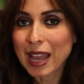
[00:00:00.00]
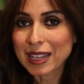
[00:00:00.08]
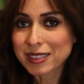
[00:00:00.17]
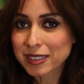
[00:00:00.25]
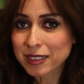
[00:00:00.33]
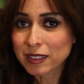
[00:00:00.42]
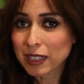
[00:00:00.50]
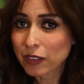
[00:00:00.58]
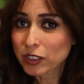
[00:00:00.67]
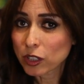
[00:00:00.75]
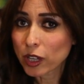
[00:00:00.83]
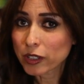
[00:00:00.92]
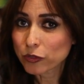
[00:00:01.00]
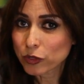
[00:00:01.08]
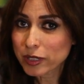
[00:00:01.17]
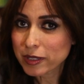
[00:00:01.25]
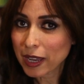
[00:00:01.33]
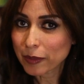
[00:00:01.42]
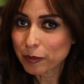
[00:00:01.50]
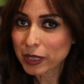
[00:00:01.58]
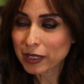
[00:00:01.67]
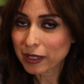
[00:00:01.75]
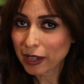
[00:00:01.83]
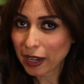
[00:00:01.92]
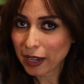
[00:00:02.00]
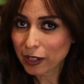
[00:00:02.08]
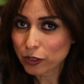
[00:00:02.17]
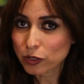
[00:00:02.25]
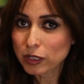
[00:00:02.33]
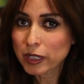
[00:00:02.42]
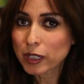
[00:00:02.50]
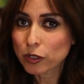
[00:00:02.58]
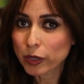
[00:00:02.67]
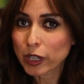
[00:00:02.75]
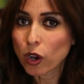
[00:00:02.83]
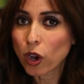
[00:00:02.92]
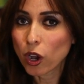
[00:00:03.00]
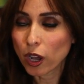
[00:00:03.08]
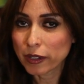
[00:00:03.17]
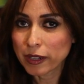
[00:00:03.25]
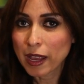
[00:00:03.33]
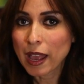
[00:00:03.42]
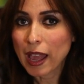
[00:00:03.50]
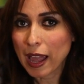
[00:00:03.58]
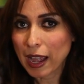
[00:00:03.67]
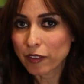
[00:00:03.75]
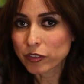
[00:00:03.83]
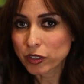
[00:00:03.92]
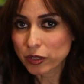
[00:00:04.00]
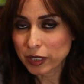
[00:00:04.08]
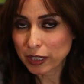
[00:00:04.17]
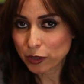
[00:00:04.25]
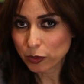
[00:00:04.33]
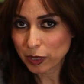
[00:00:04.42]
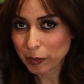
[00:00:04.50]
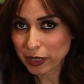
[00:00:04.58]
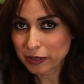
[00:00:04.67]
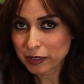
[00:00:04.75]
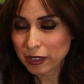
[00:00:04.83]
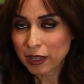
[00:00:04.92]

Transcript: and still have a lot of resentment and anger lingering on after the agreement.